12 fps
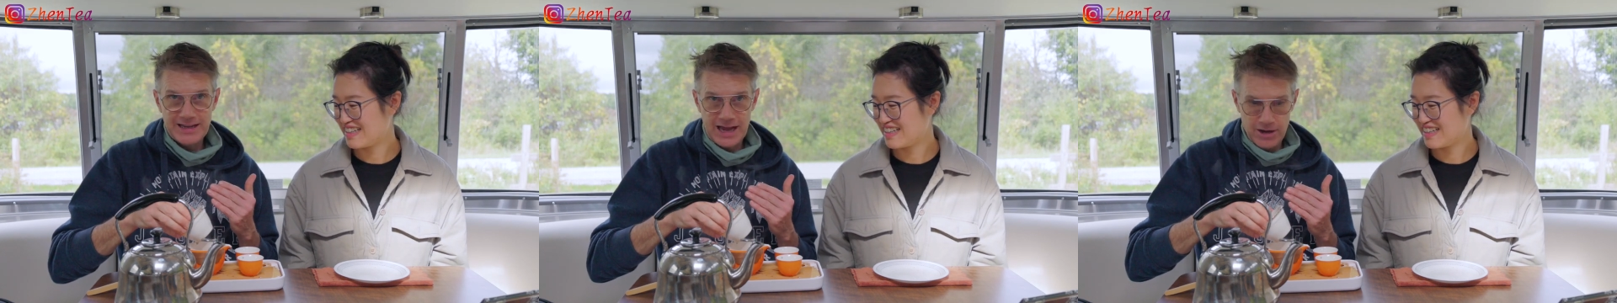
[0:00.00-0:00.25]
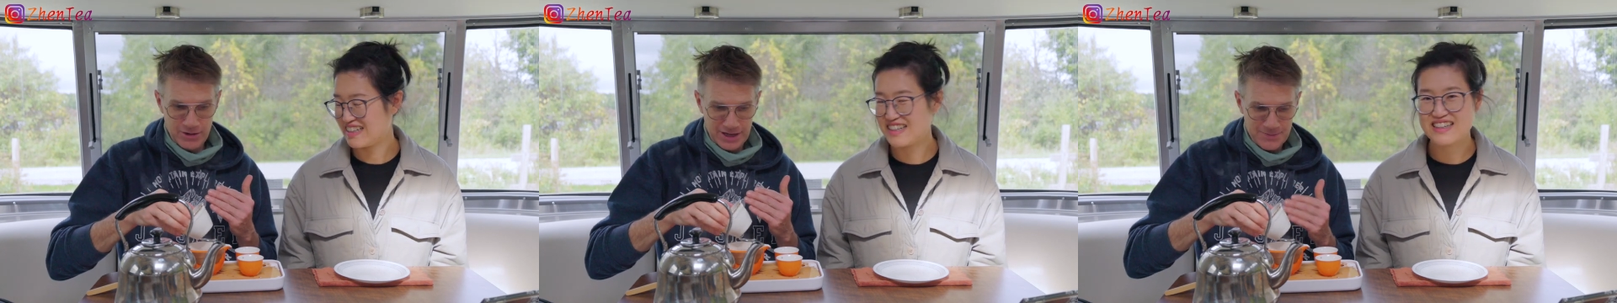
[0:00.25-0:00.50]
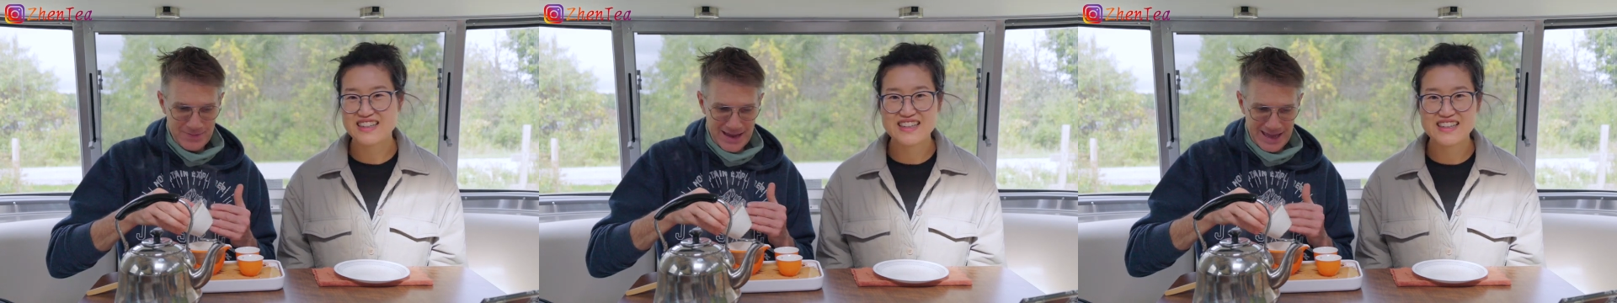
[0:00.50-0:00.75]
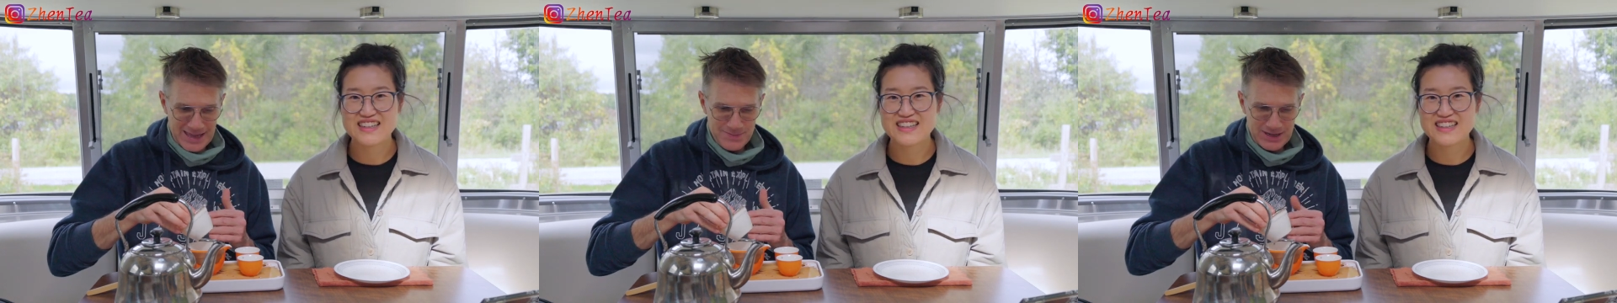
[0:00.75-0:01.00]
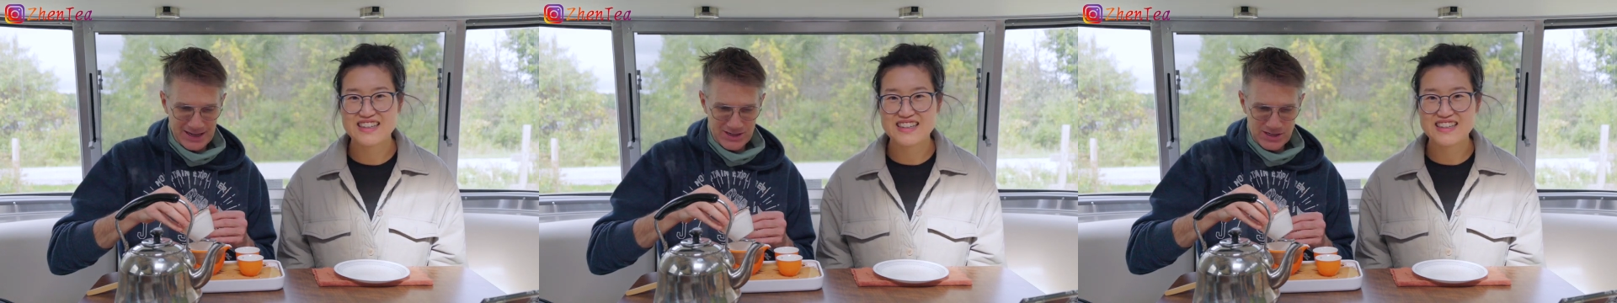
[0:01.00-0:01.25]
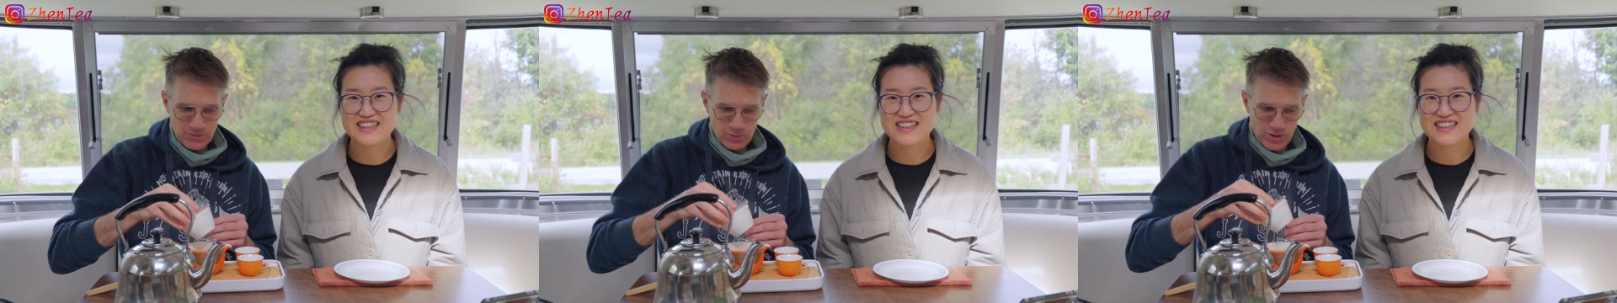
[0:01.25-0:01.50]
Speaker 1: counting in my head
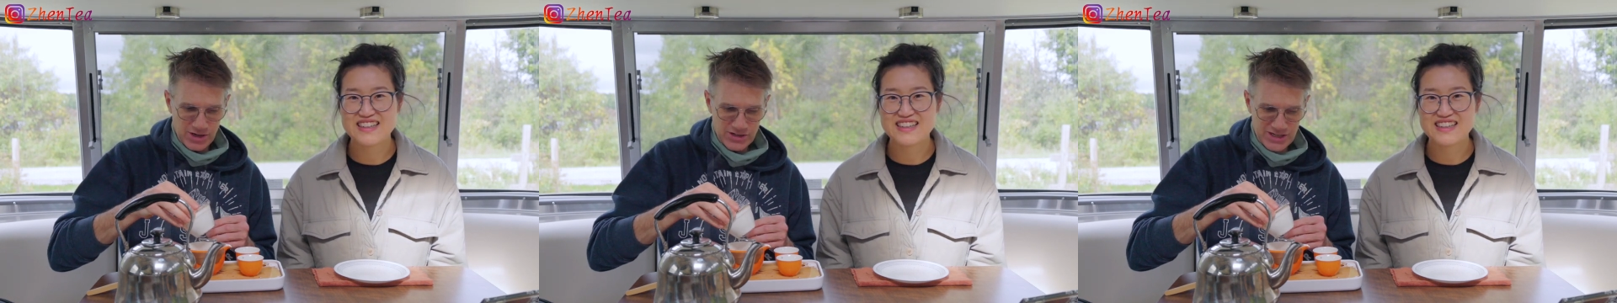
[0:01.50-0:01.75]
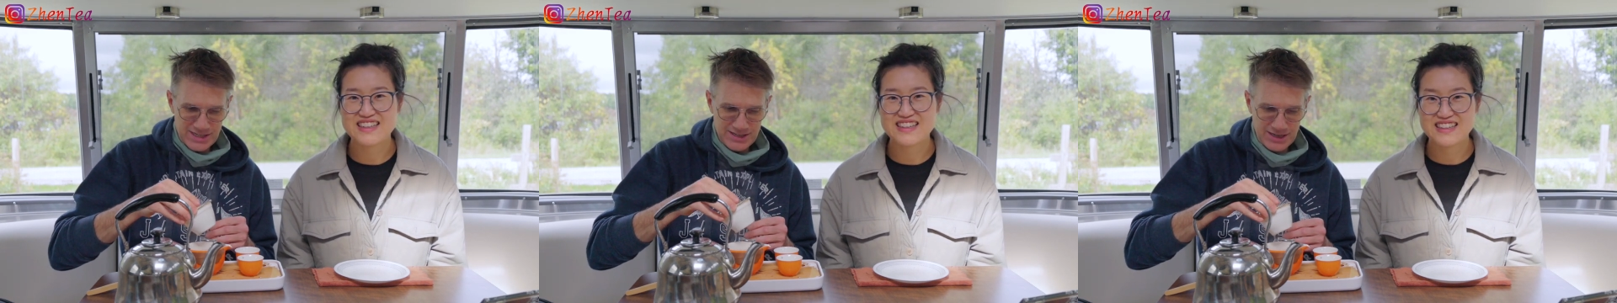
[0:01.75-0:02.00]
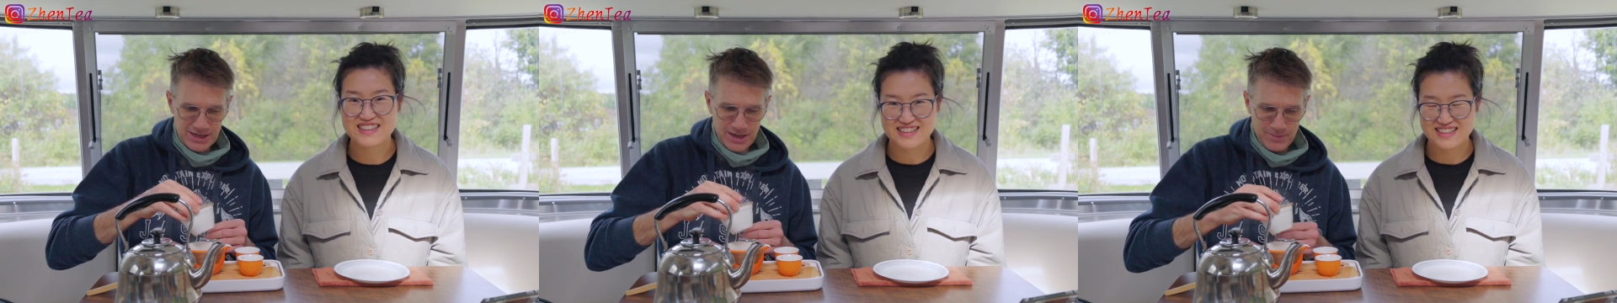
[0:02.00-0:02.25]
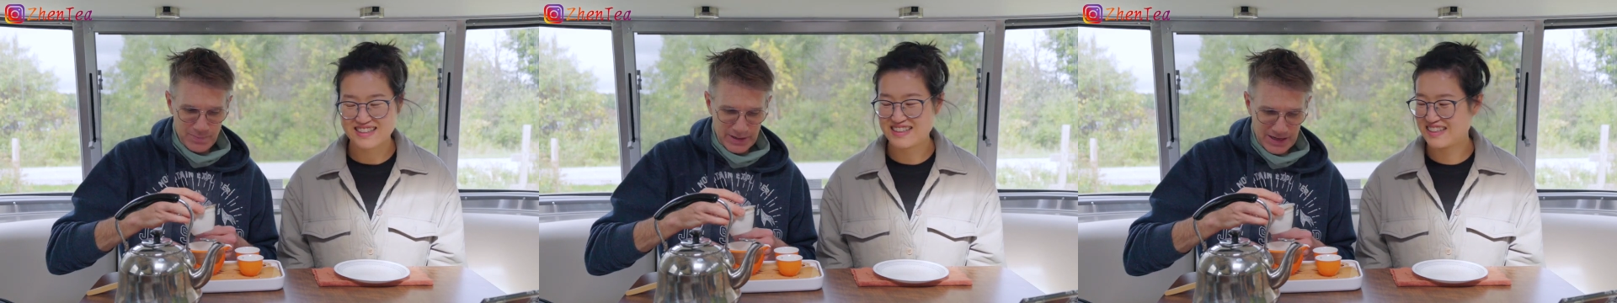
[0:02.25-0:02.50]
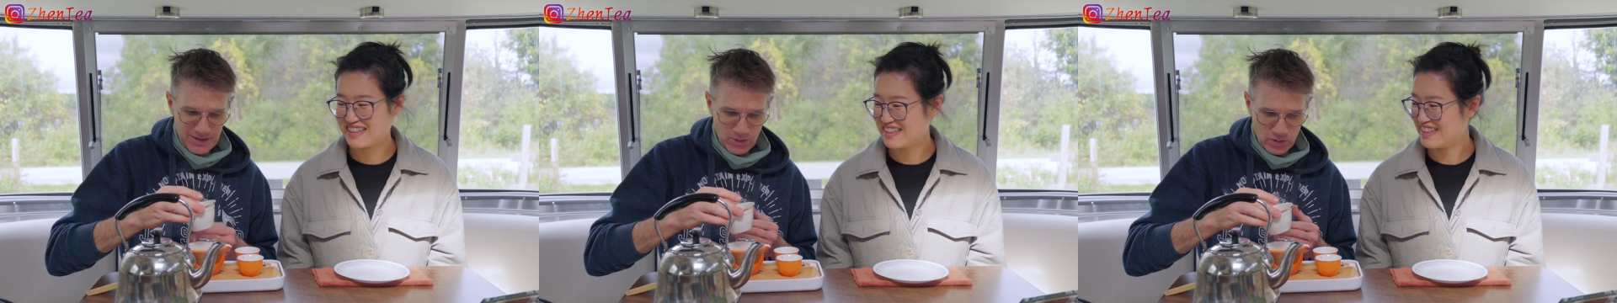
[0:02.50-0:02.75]
because I'm rusty, but I'm